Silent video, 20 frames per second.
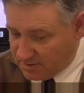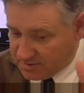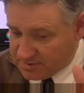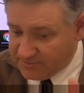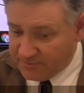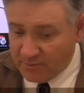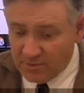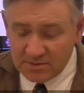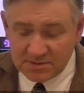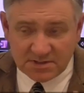
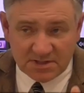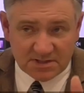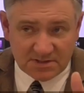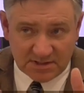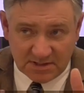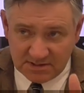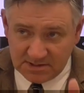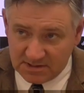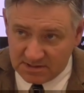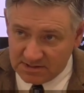There's
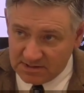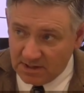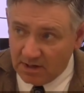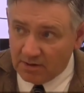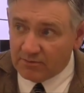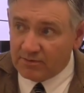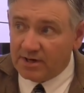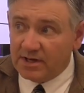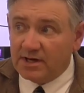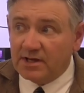forces, it's
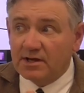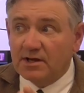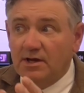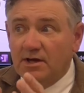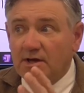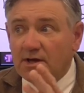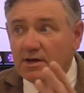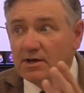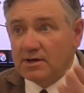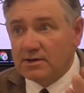accelerating,
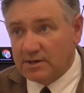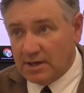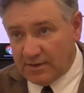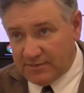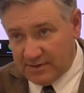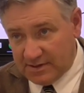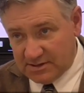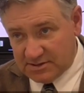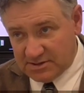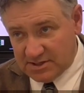
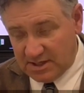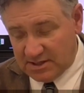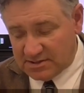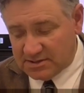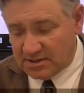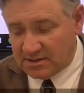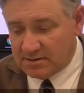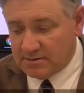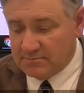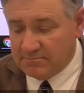nothing is
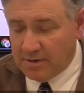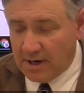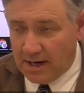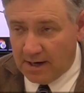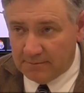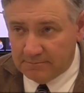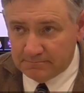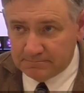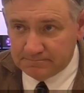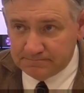changing.
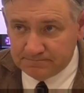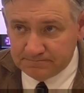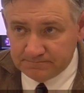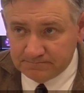Pop.